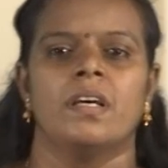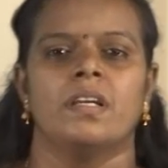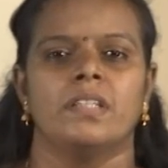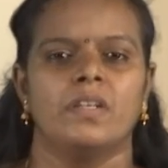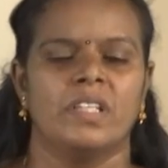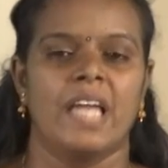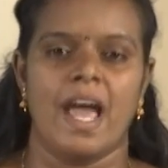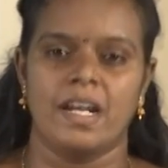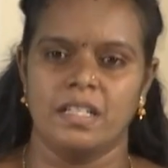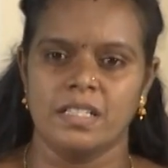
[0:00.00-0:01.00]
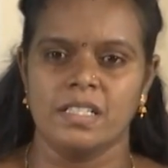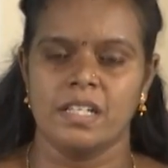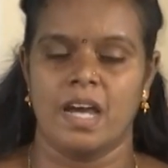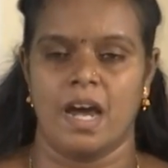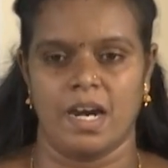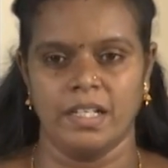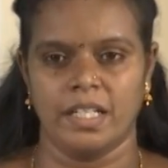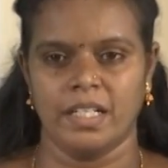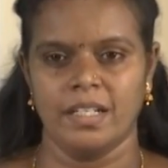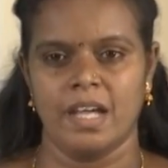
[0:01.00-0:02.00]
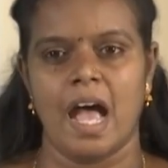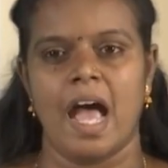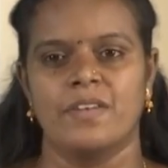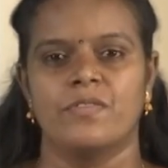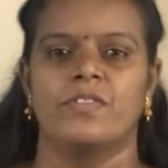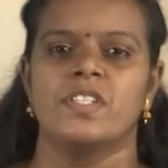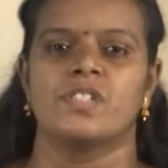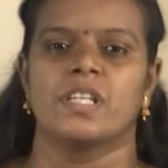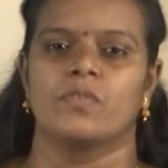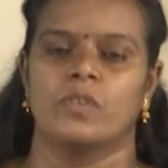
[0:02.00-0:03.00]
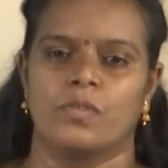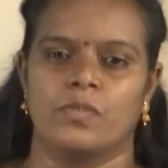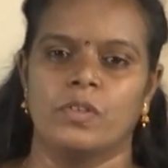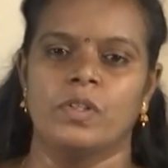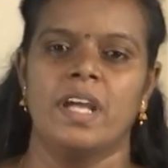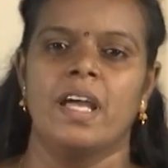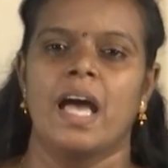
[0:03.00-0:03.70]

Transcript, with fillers: Now, they had learned hunting and fishing for food,